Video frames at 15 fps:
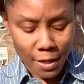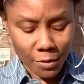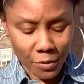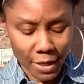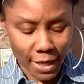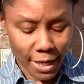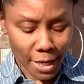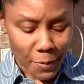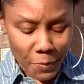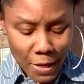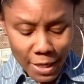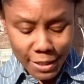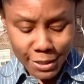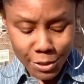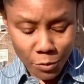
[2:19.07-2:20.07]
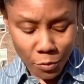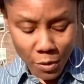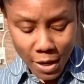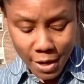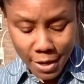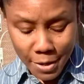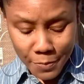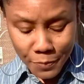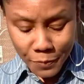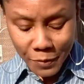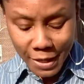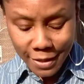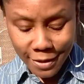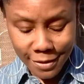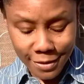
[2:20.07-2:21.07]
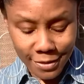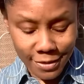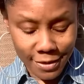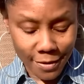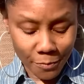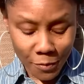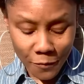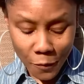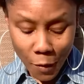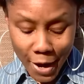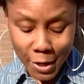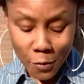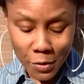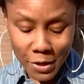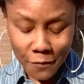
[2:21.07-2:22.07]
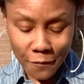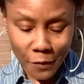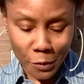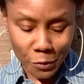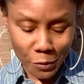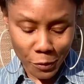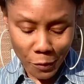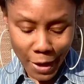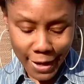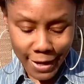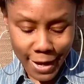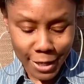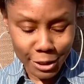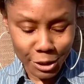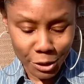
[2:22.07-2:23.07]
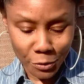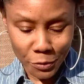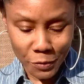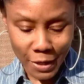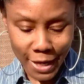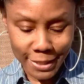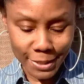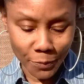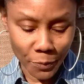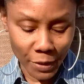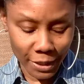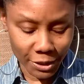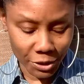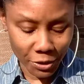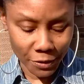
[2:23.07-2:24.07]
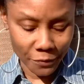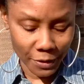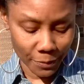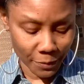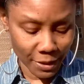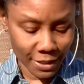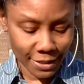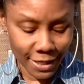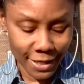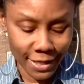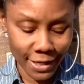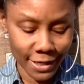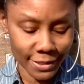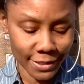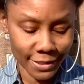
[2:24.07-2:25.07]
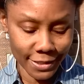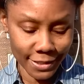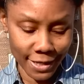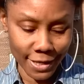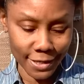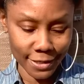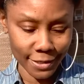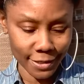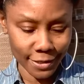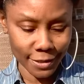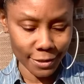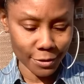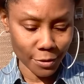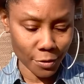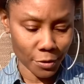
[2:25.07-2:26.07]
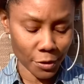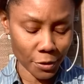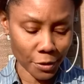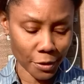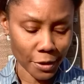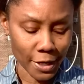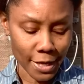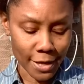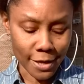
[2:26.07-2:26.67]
Okay, so um, before I go any further though, I gotta show you guys a picture of him because I can't stand it any longer.